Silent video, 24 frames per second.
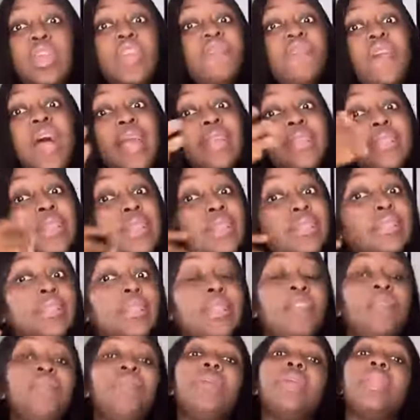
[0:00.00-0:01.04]
If I
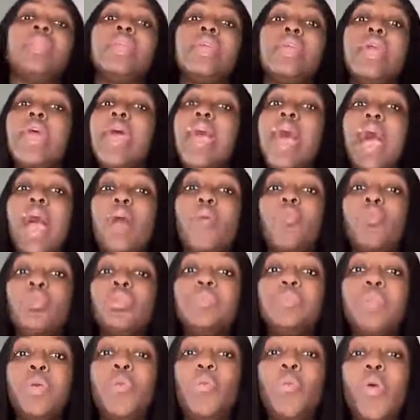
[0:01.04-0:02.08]
didn't leave Benin, I
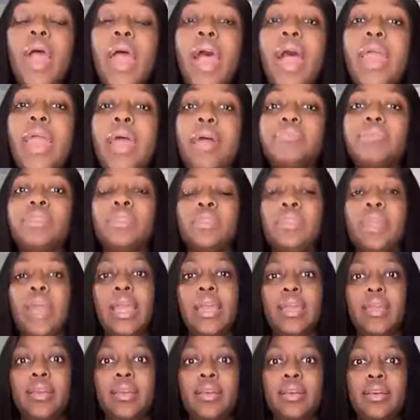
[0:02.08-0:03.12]
wouldn't be where I am
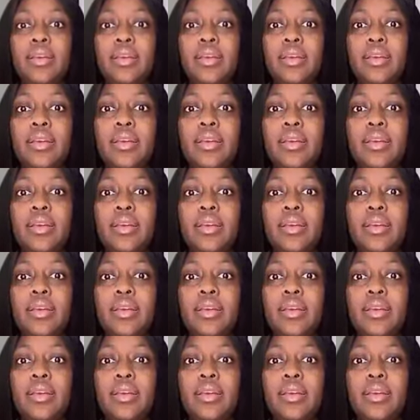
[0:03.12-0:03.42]
today.